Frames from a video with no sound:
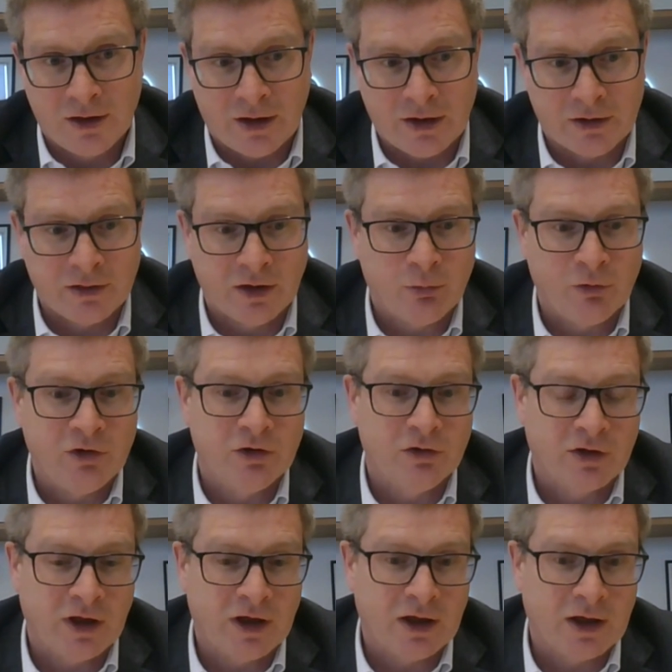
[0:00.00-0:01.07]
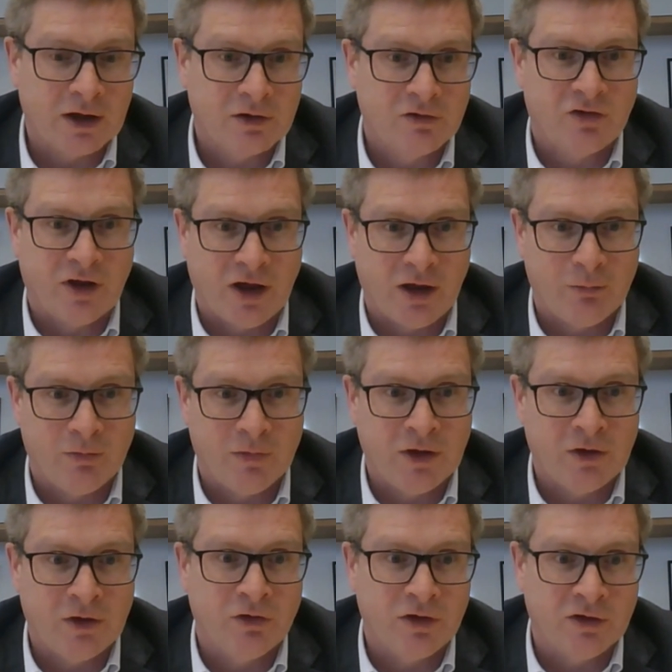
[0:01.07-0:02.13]
And I think when you're looking at
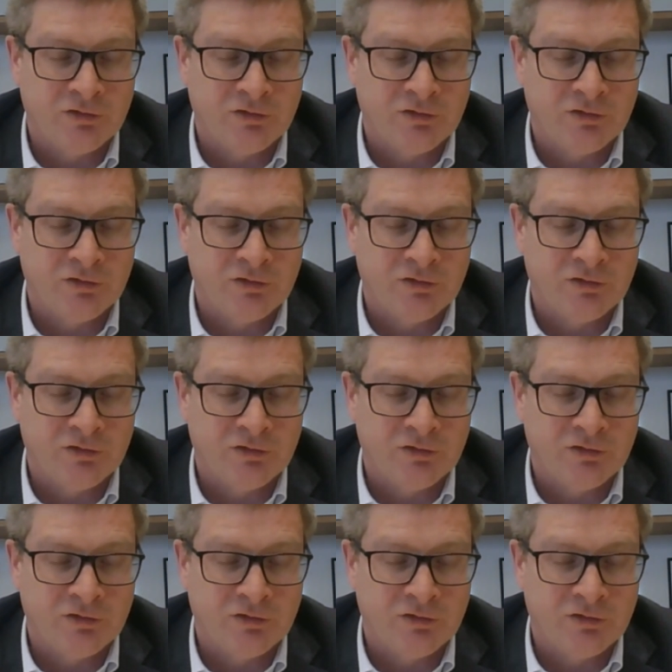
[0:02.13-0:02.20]
the